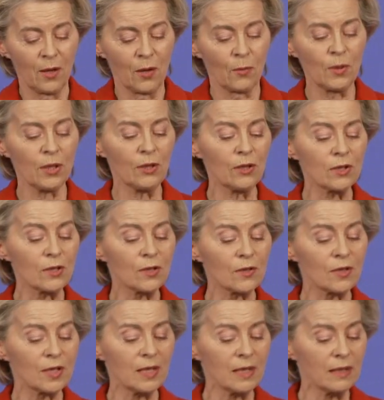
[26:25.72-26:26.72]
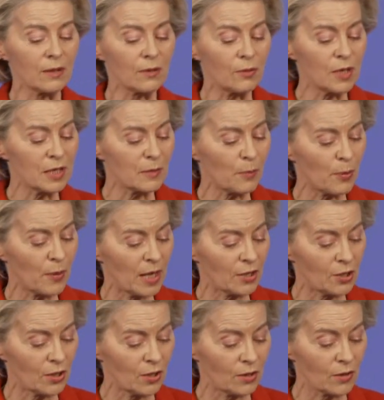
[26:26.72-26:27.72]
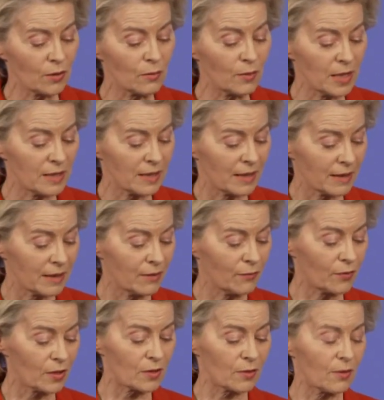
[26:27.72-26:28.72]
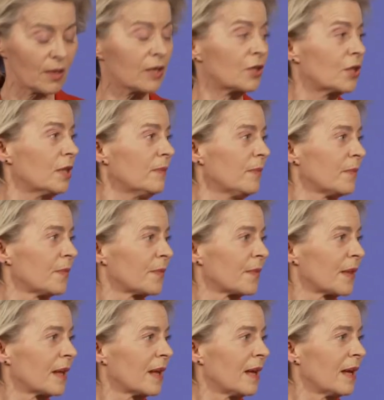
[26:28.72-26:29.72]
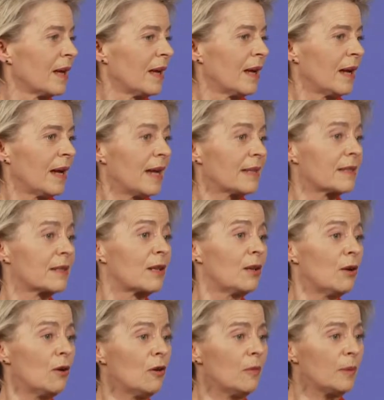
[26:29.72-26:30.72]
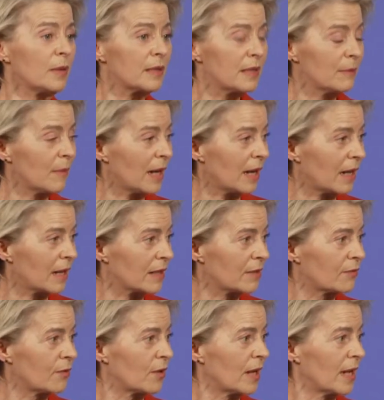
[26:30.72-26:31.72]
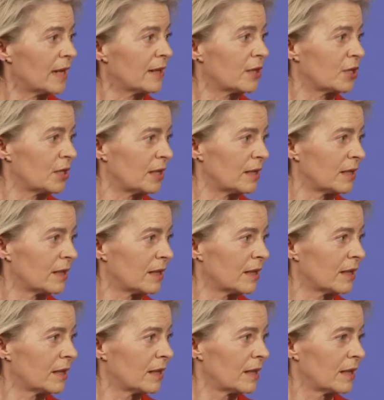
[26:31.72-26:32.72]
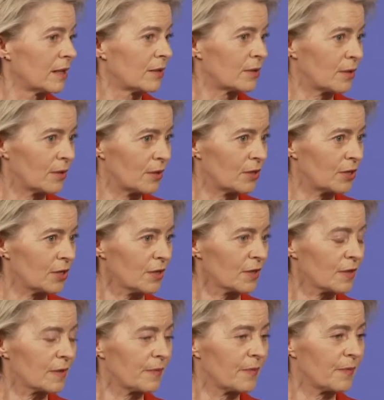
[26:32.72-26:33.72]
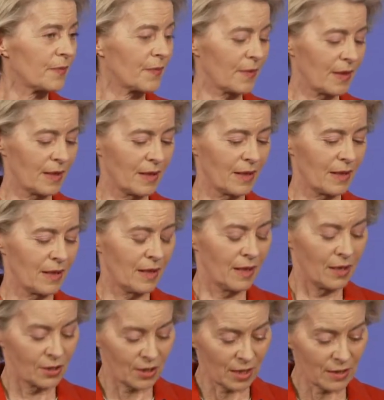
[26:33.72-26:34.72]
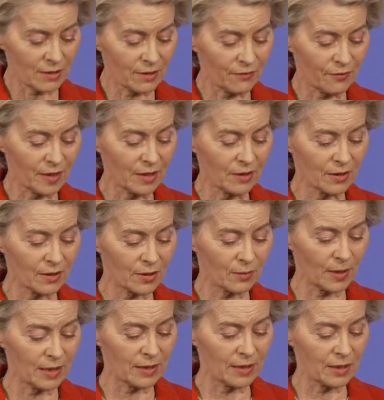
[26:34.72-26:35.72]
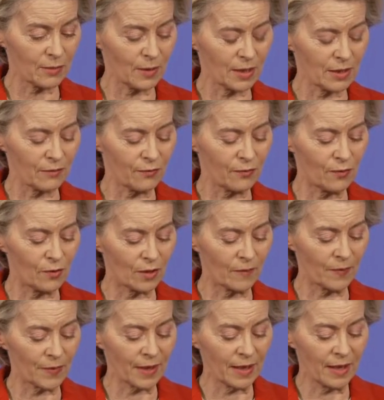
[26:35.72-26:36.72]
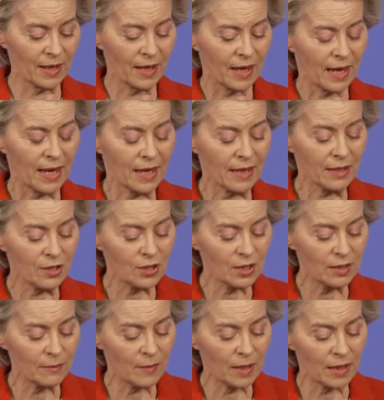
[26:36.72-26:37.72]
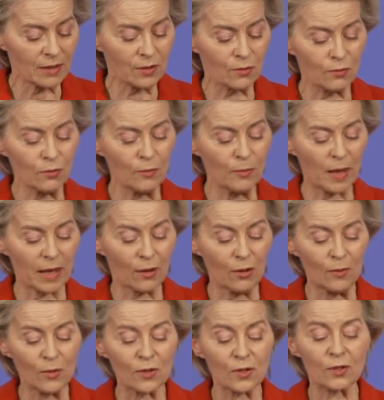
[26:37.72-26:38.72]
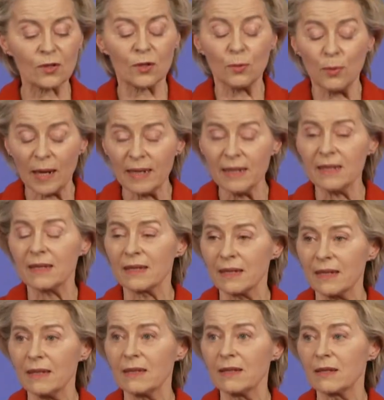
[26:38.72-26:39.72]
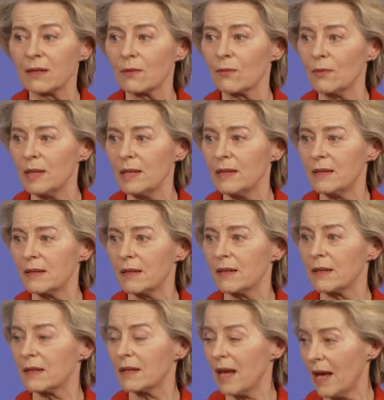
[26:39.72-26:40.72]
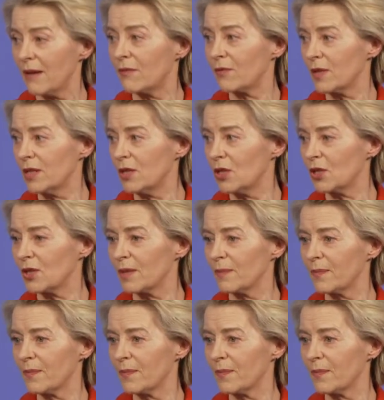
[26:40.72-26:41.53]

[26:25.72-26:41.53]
We also see increased pressure on grids and infrastructure as global demand for energy surges. Just a figure, in 2024, energy demand grew by almost twice its recent average.